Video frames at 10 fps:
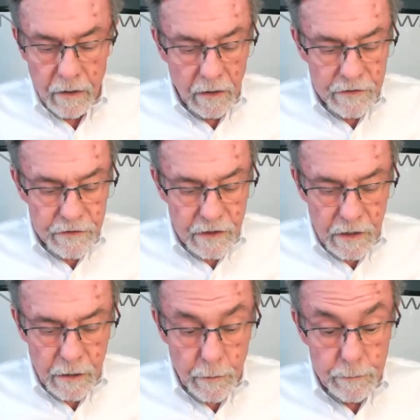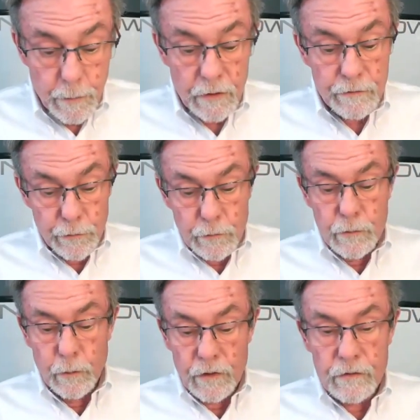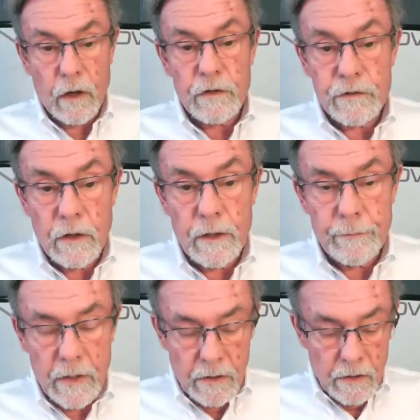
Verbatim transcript: Uh, see, we put true dual exhaust on it